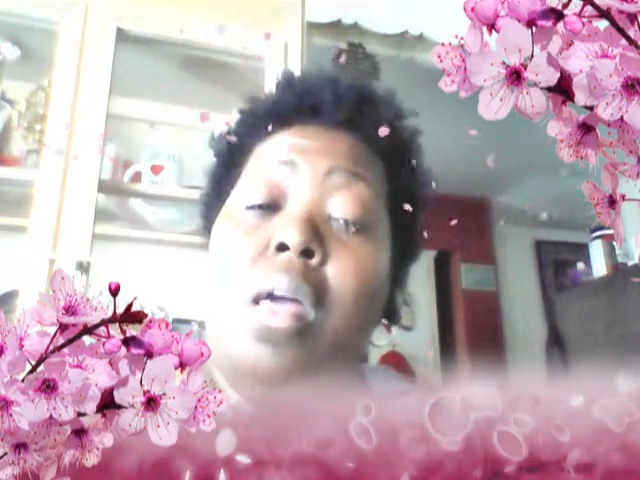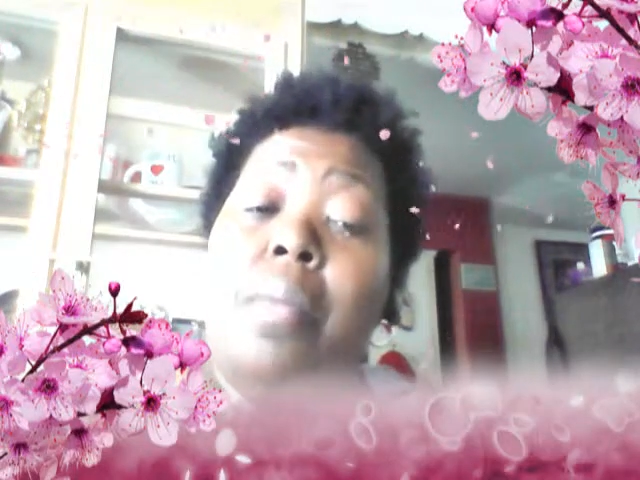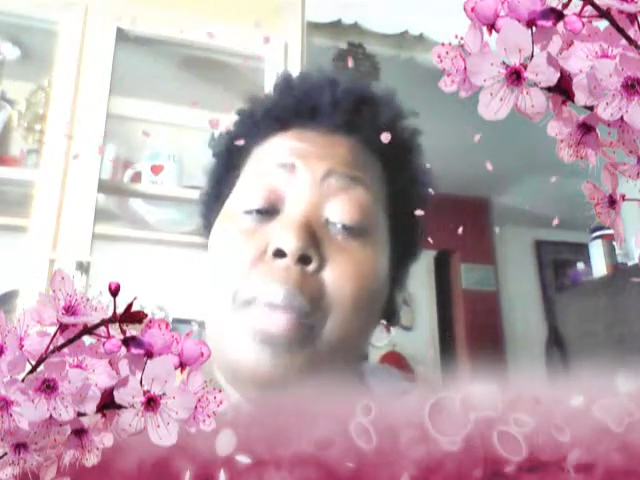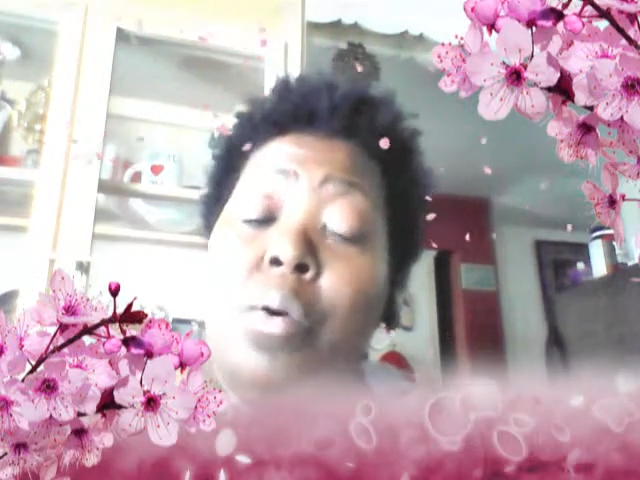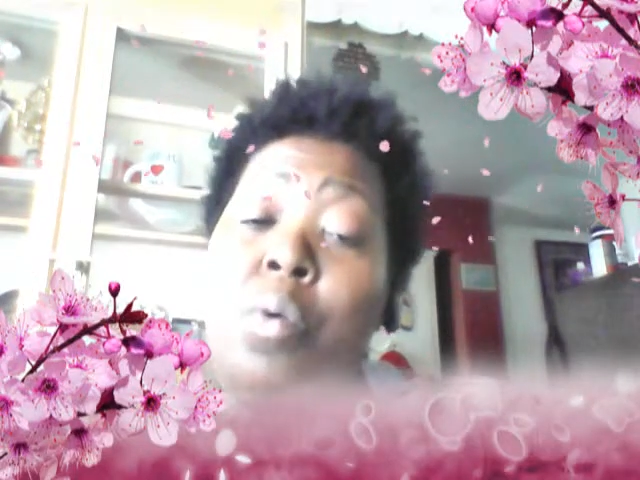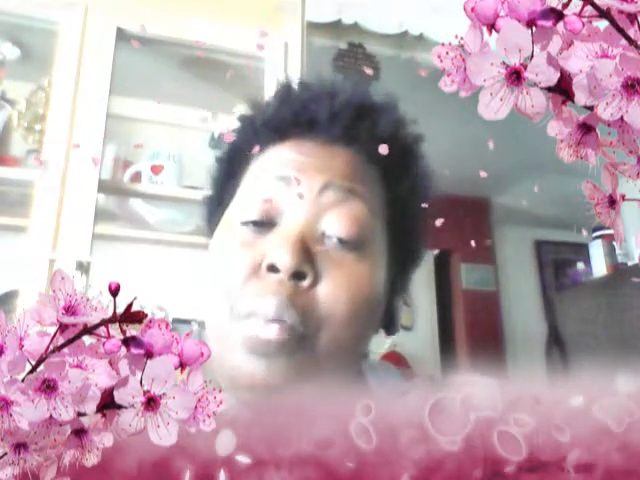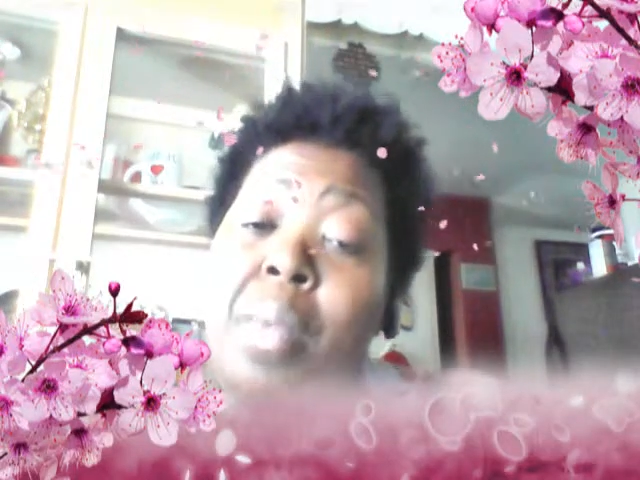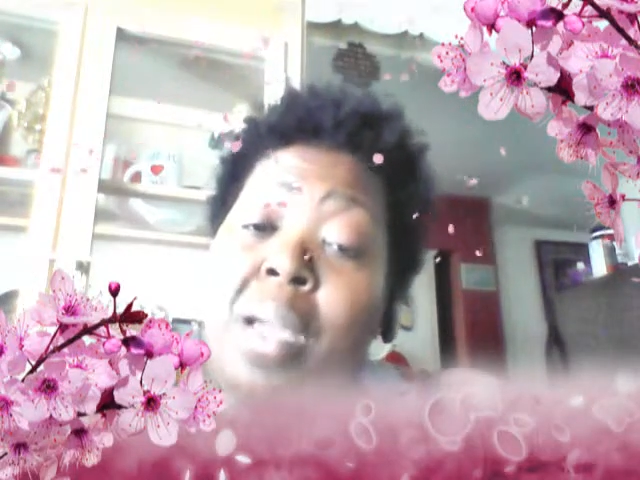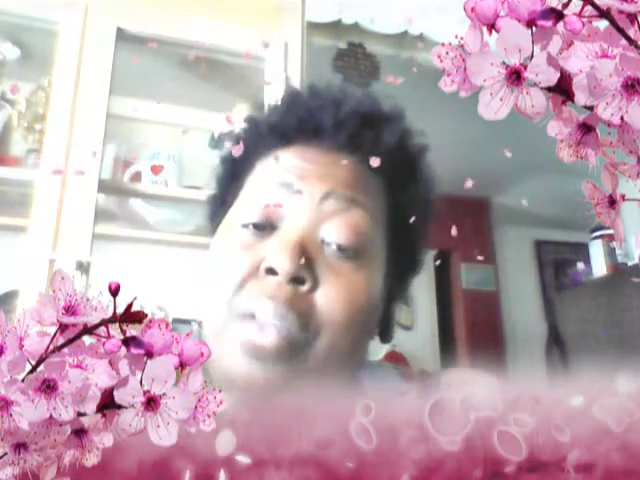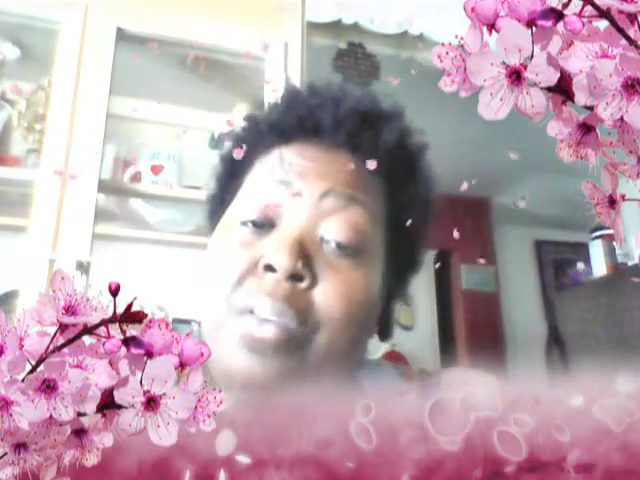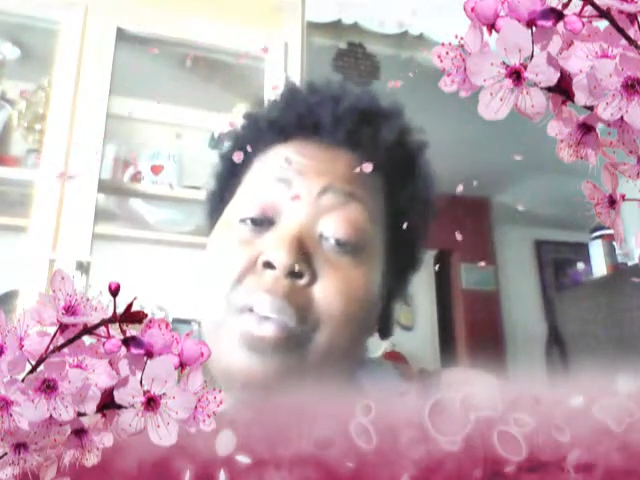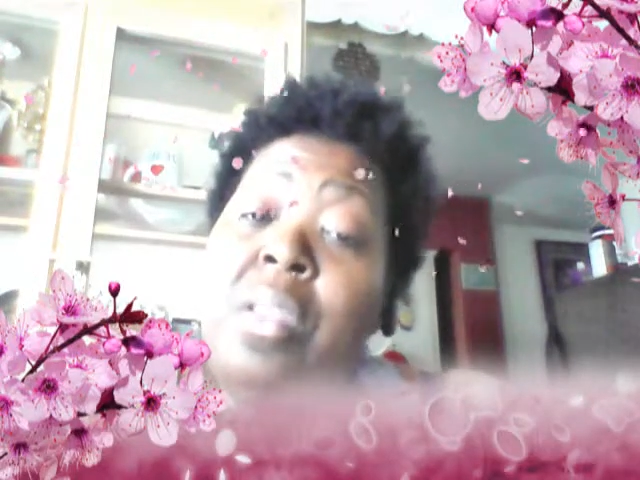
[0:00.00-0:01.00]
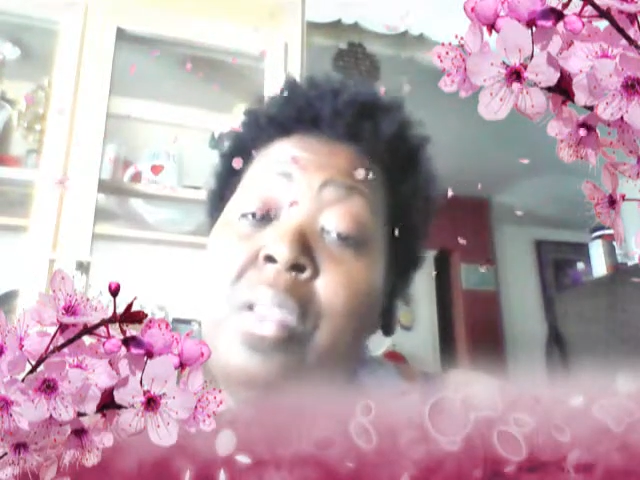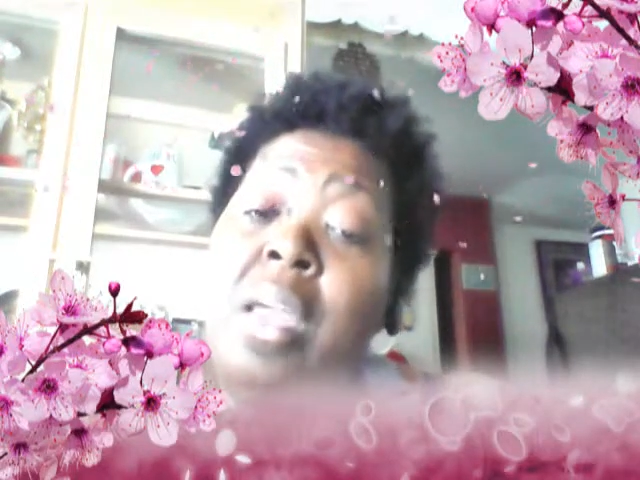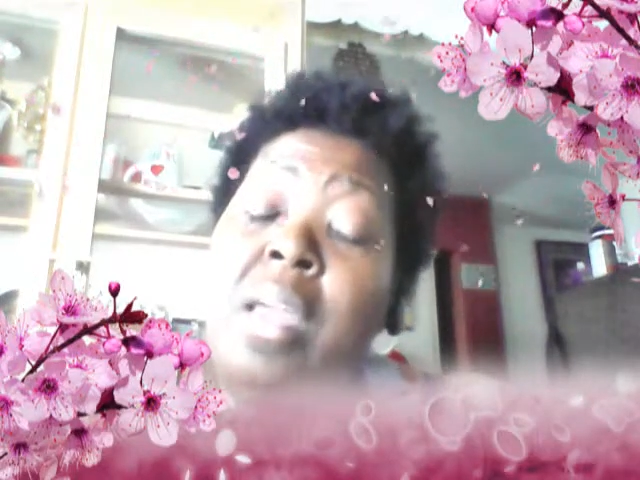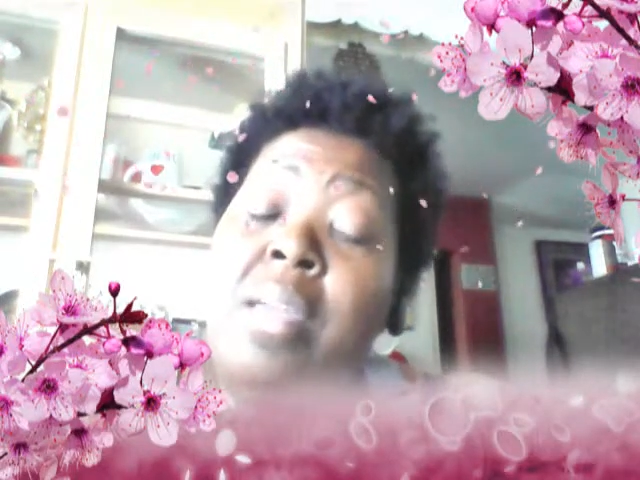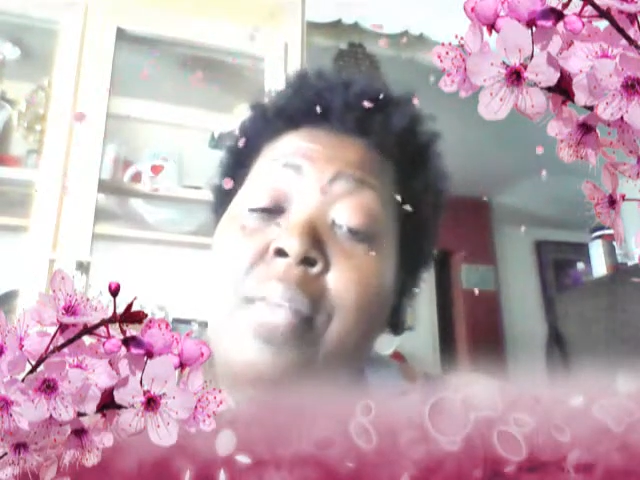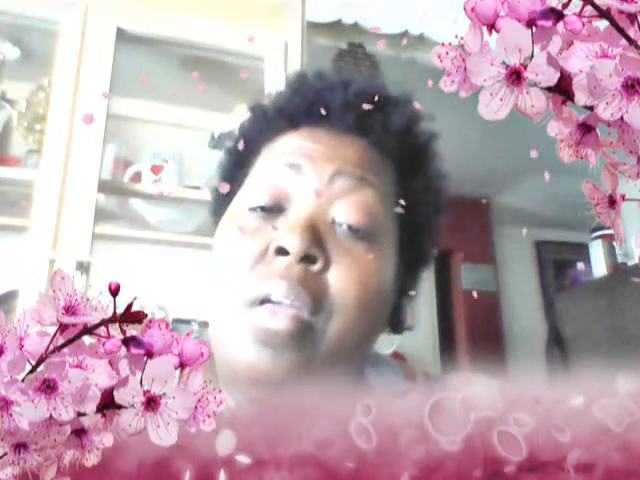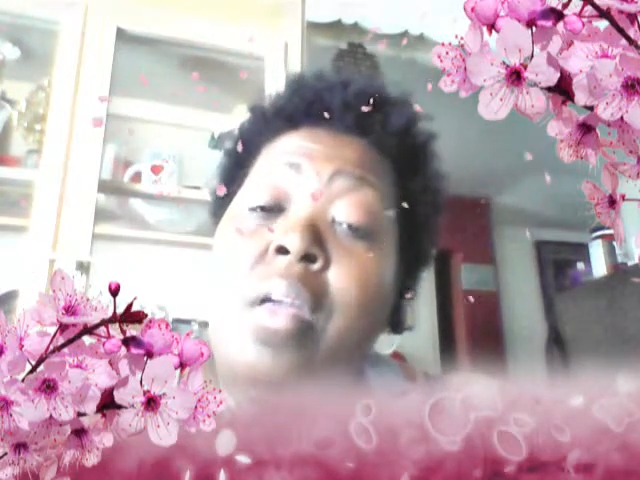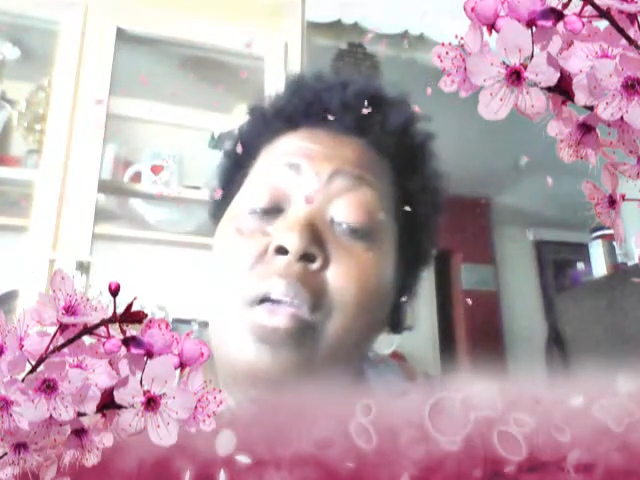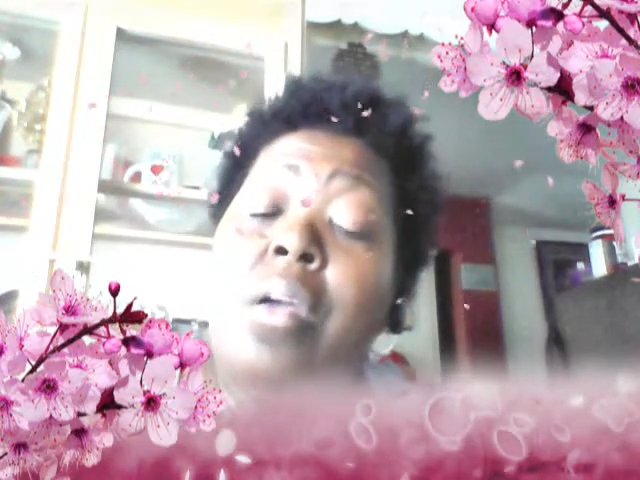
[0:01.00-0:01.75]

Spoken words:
Am I going back under the knife?